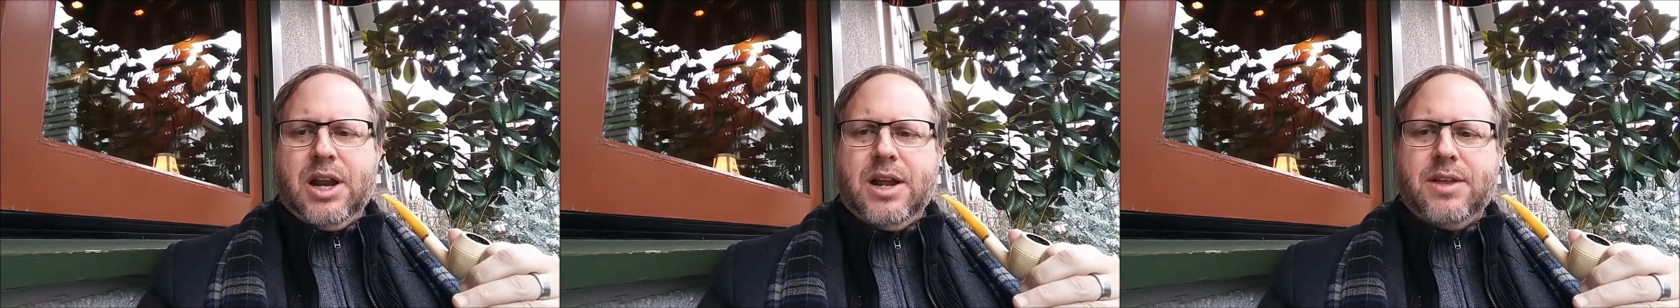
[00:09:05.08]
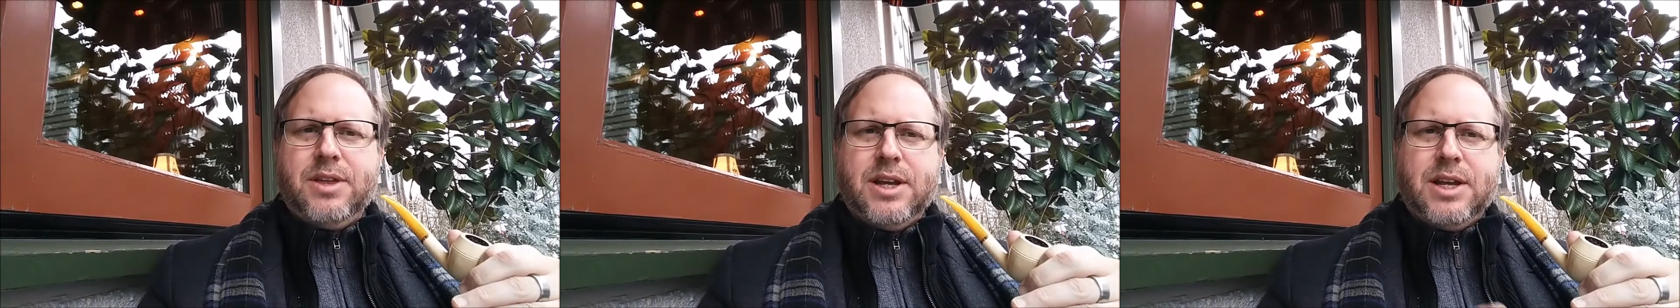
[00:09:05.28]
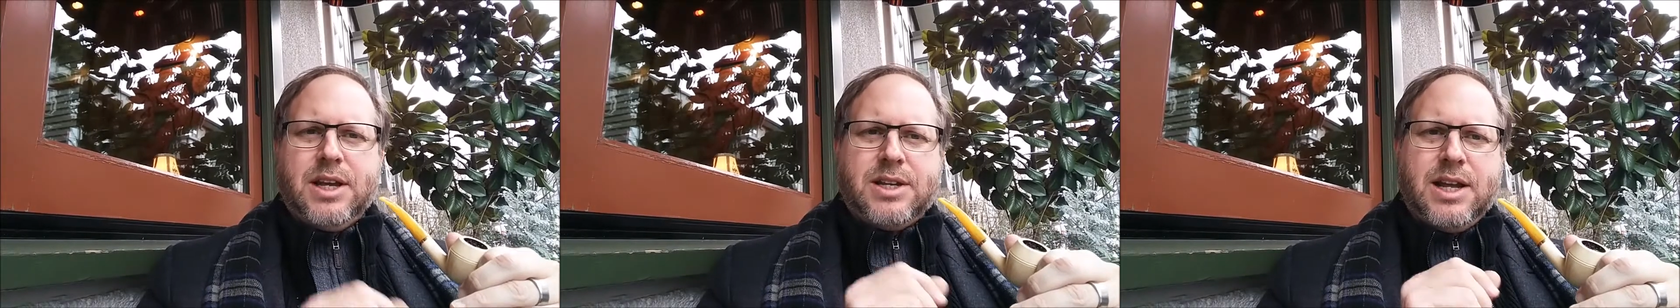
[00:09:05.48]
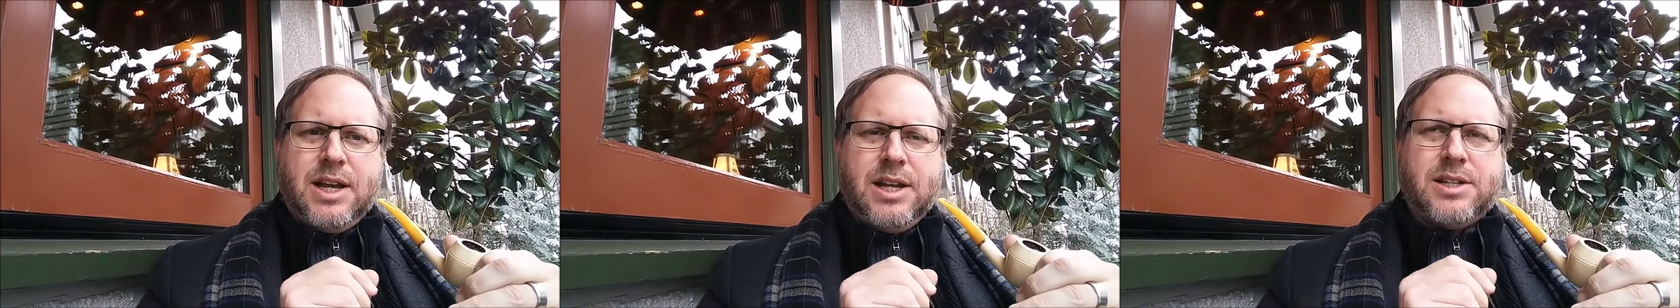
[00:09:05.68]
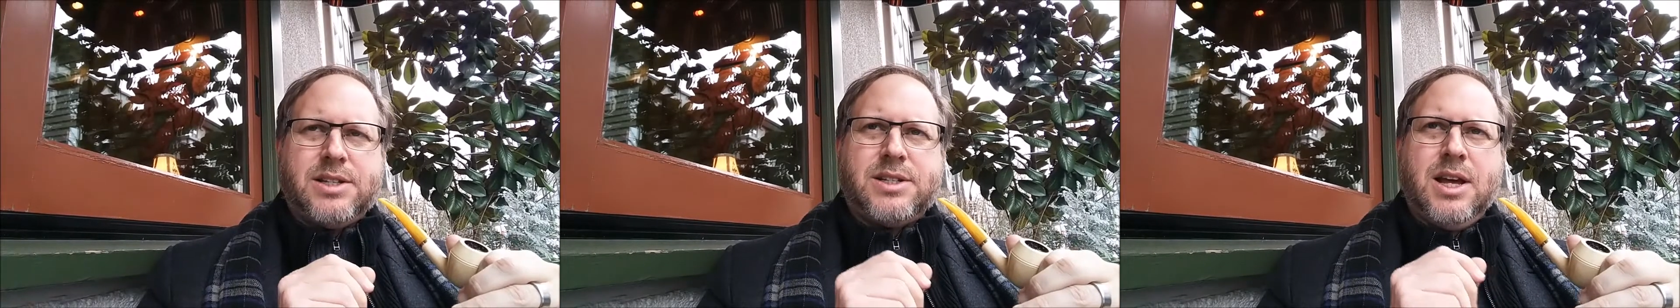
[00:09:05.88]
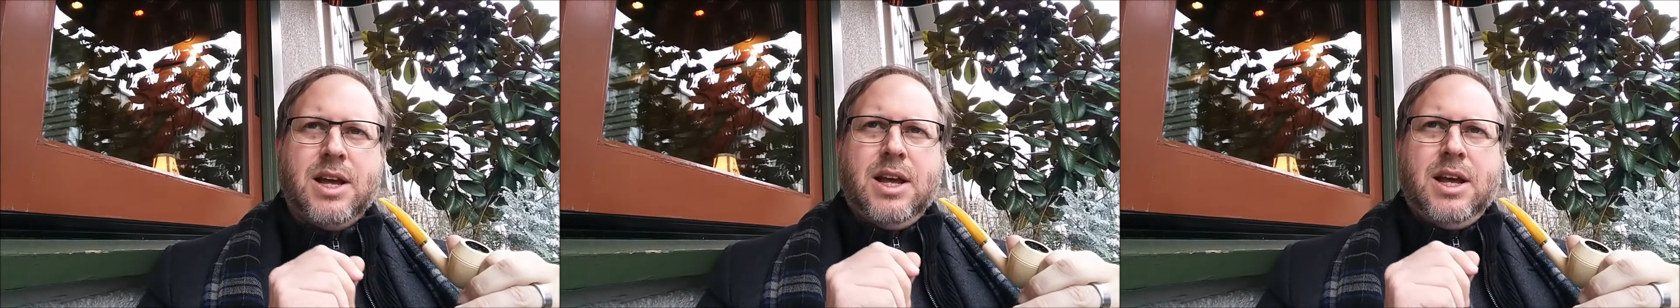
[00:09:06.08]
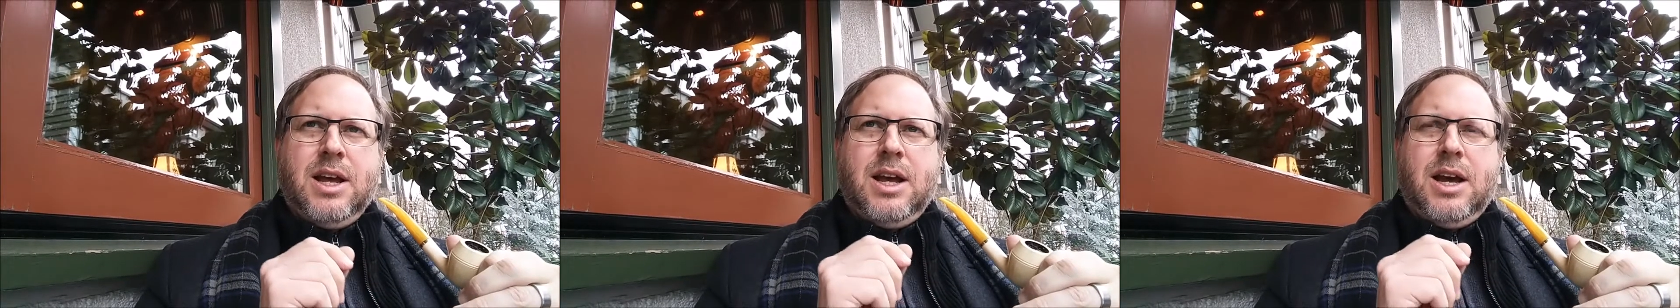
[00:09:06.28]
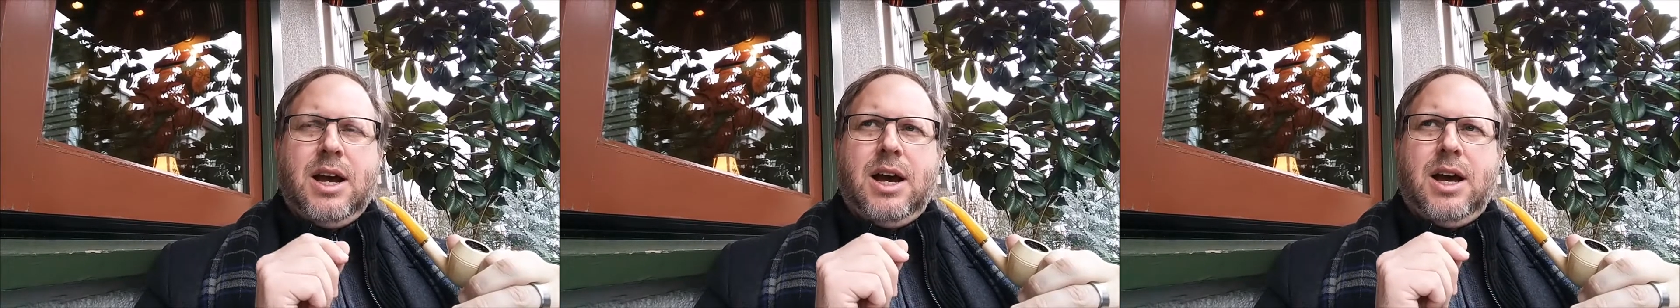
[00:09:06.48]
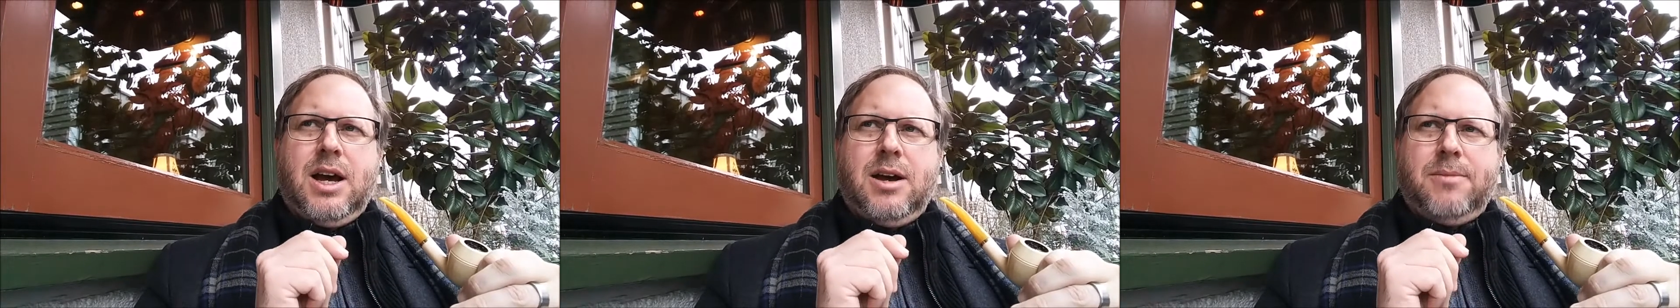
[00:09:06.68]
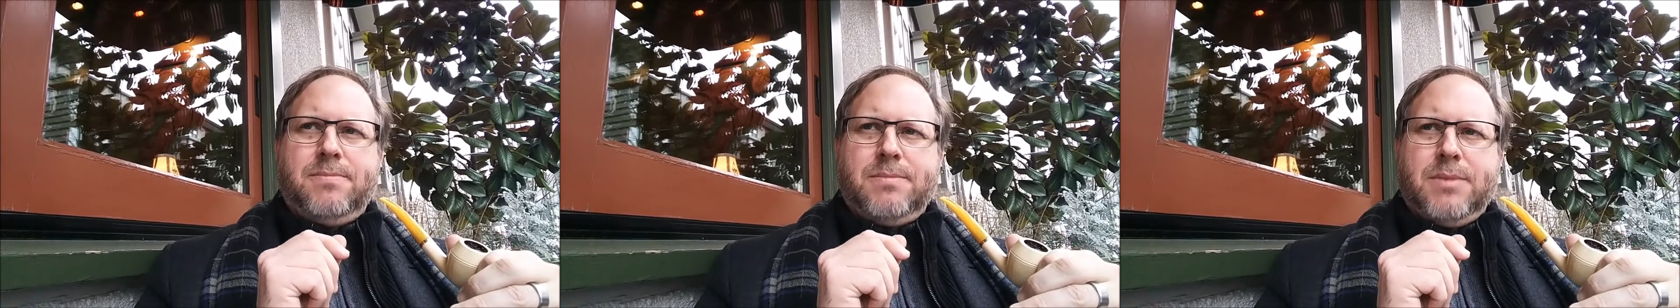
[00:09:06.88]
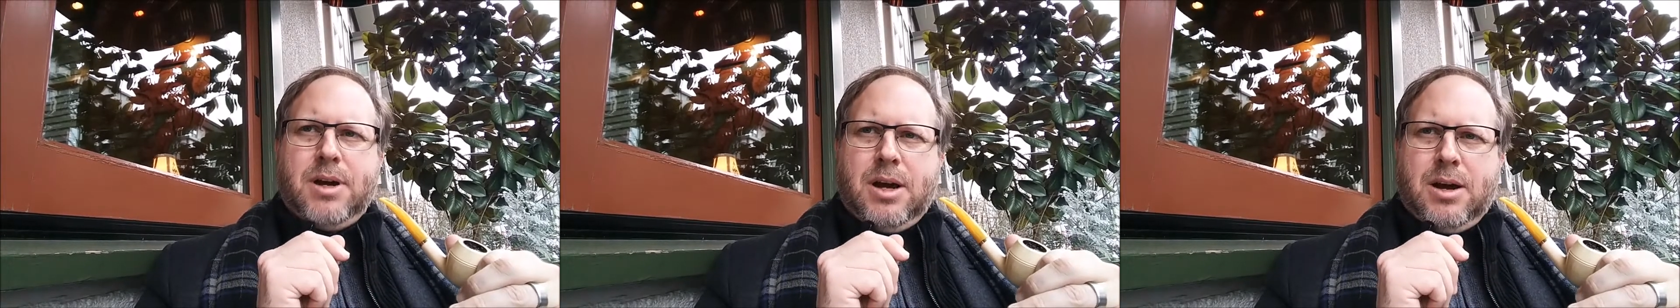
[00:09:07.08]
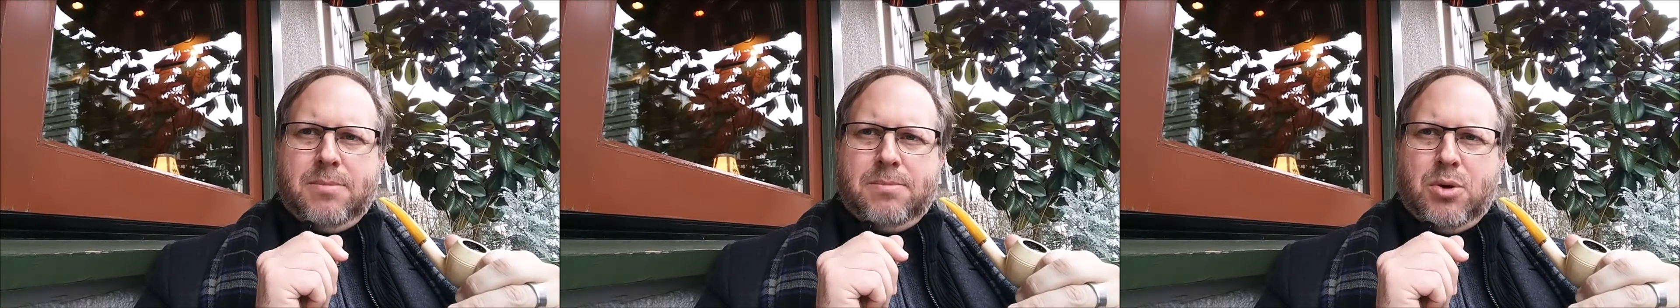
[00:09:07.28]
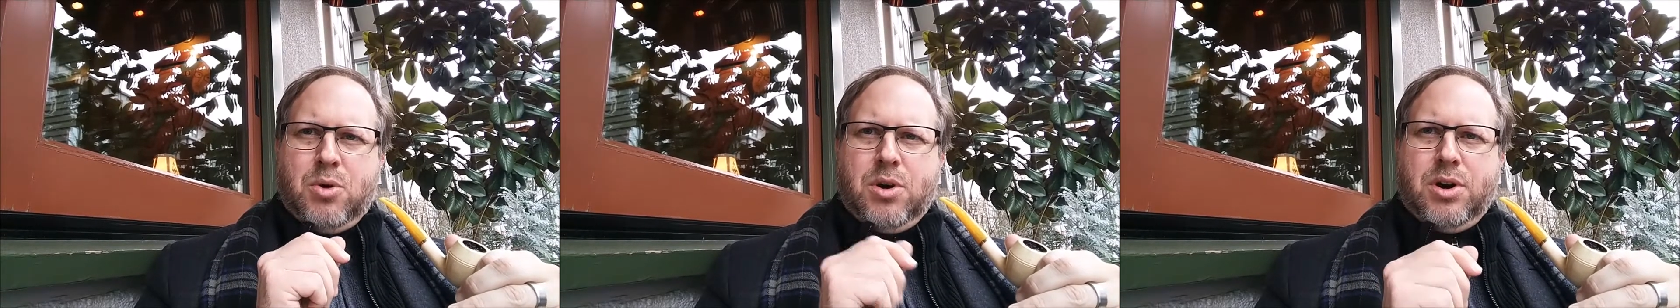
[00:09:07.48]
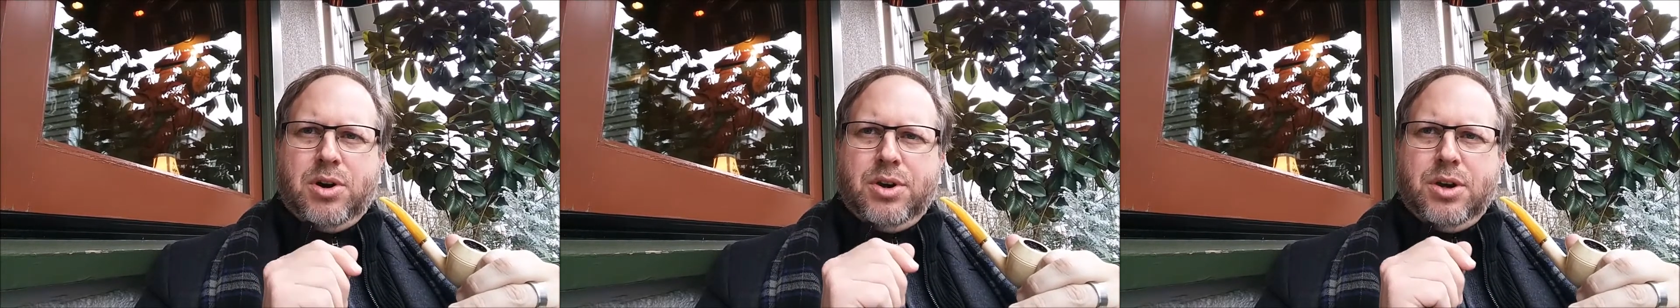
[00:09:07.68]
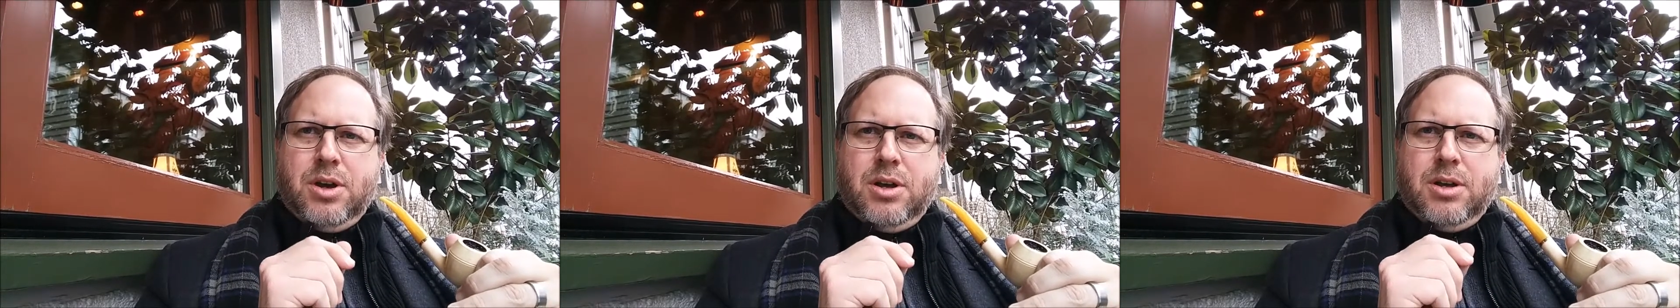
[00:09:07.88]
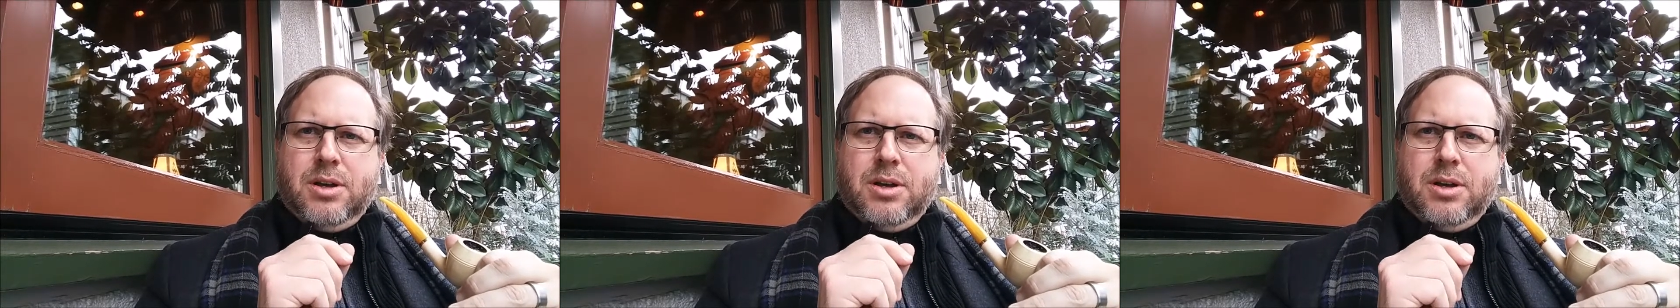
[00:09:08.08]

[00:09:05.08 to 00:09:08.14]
And I think it takes a more